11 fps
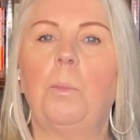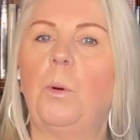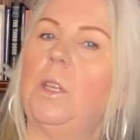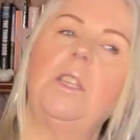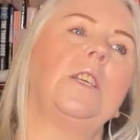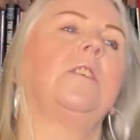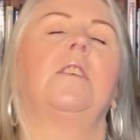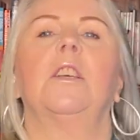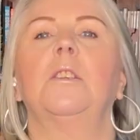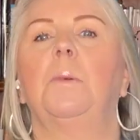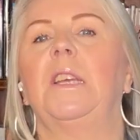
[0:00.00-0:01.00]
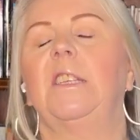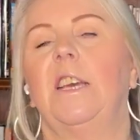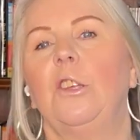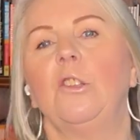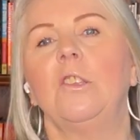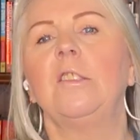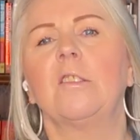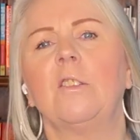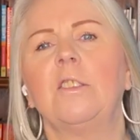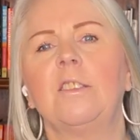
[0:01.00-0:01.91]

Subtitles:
putting these expectations on